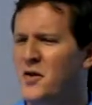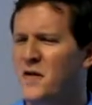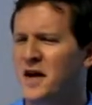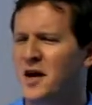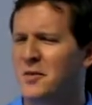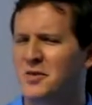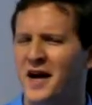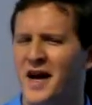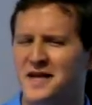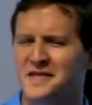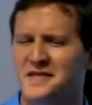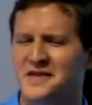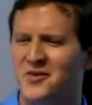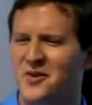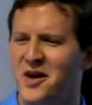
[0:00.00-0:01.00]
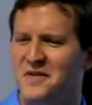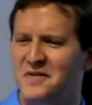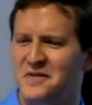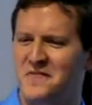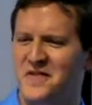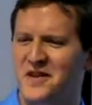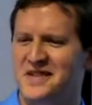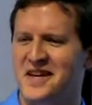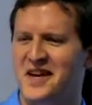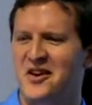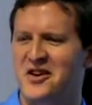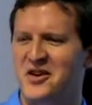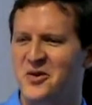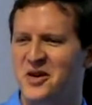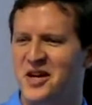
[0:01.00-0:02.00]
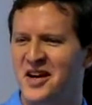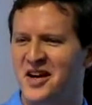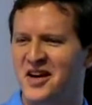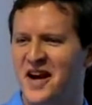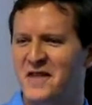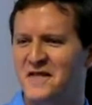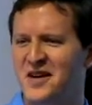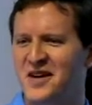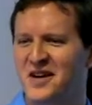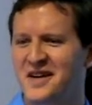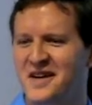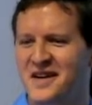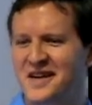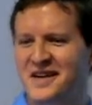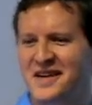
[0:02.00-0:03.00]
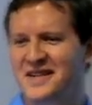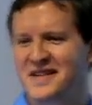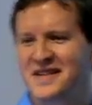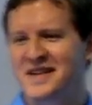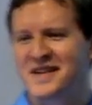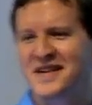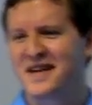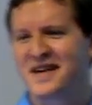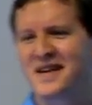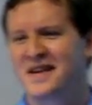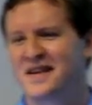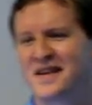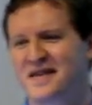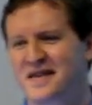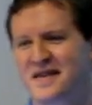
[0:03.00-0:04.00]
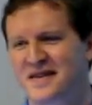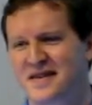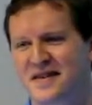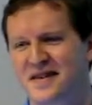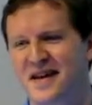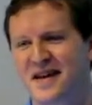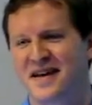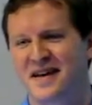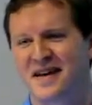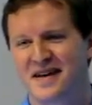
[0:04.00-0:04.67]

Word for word: don't think I'm last though, right? Fontaine, are you in here after? The last session, sorry. I yeah. was in